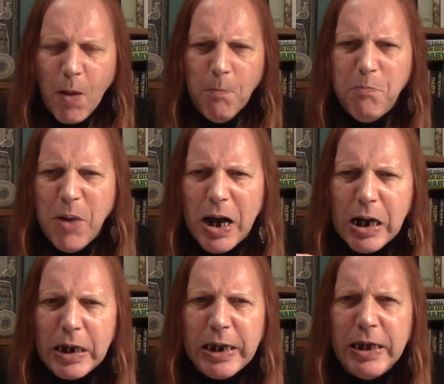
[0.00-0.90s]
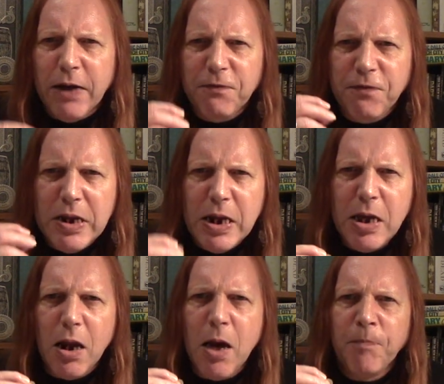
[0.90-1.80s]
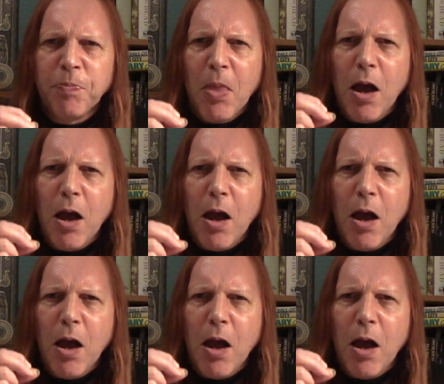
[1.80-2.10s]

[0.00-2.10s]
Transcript: barley and vanilla